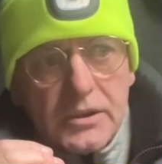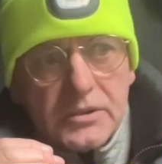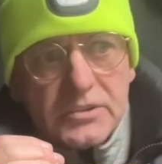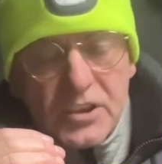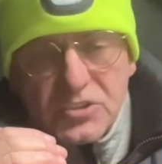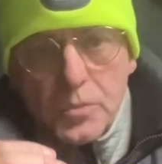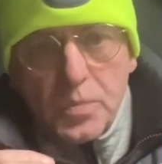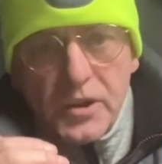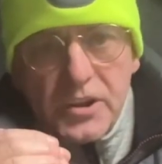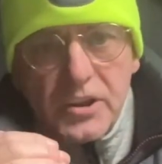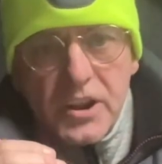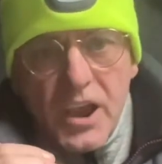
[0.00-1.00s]

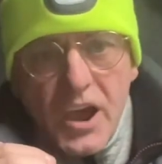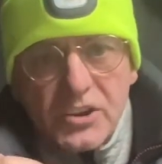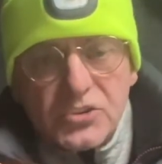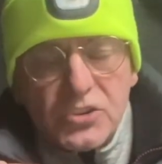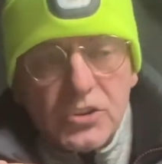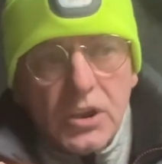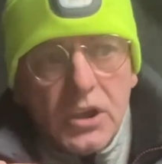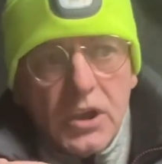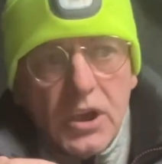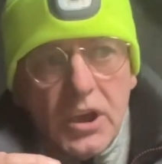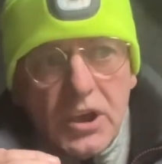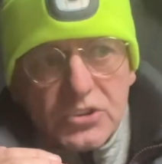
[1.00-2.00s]
disciplinary action
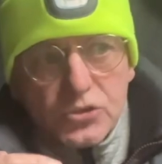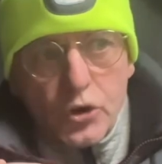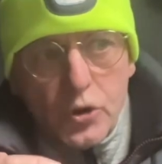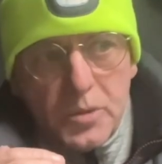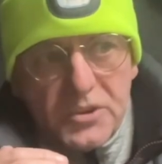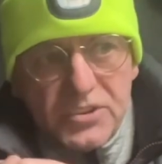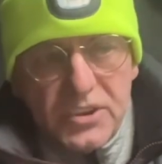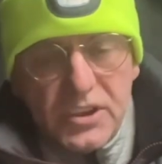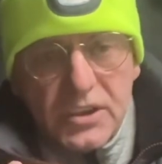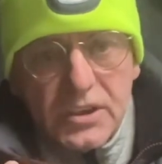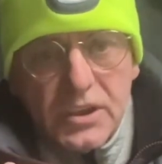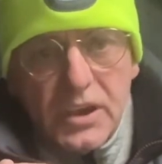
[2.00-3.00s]
is going to be
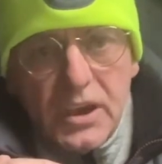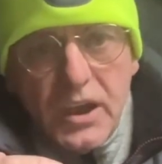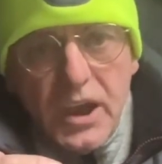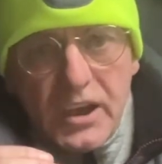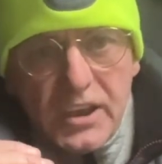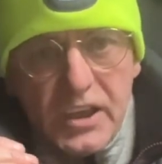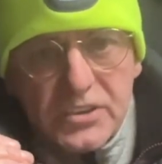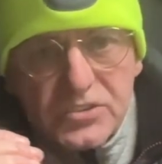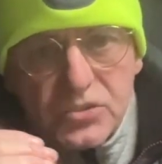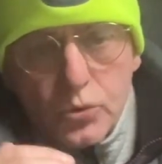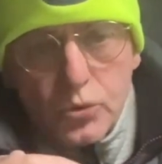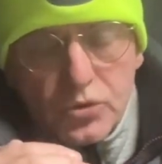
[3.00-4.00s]
taken
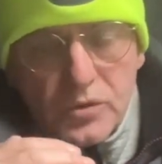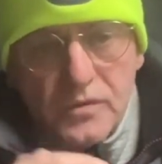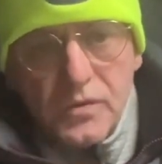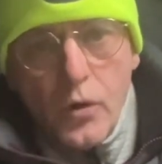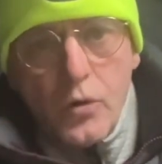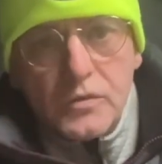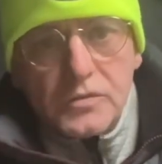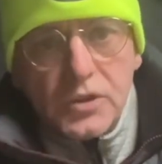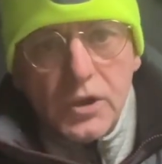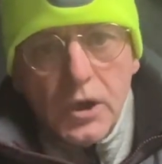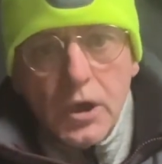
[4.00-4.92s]
against those involved